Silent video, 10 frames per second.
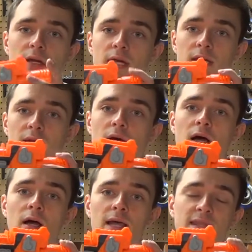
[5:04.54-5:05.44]
and
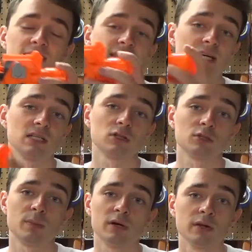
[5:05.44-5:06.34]
I think this actually looks
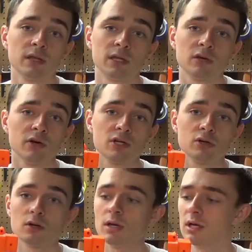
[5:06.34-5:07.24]
better than the
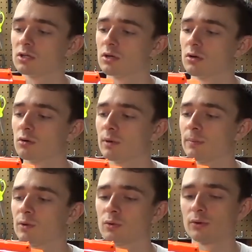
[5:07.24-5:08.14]
original, so it might
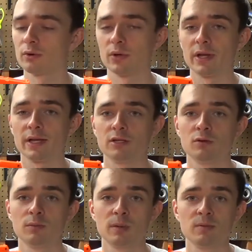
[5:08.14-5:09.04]
be cool to hold on
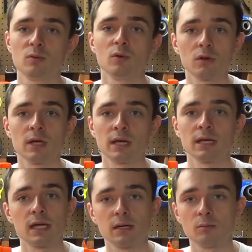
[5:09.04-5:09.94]
to. Maybe we'll
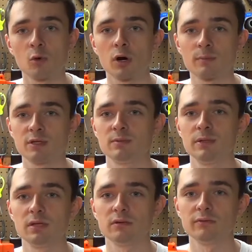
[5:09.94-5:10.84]
get it more up to
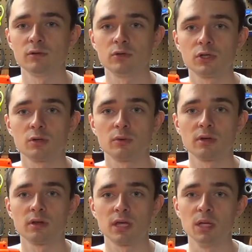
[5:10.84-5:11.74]
speed in the future
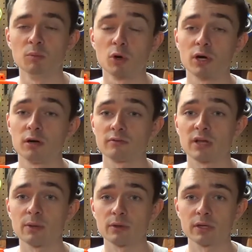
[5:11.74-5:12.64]
with a more current
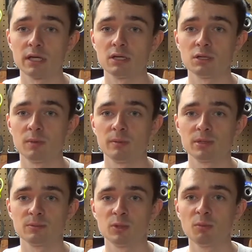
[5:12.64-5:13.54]
flywheel cage, maybe
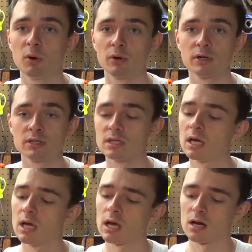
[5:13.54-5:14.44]
some new motors,
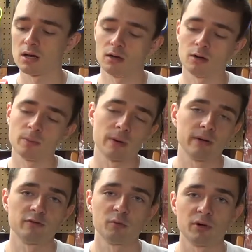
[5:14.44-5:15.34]
and I'll probably
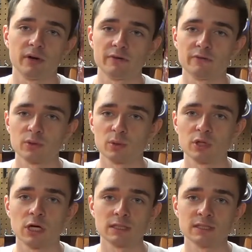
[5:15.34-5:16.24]
have to put a red switch
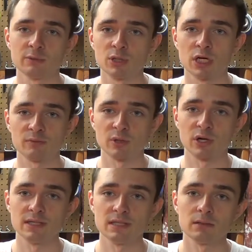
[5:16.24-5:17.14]
on because they would drive me
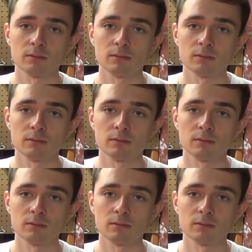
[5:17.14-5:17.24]
crazy.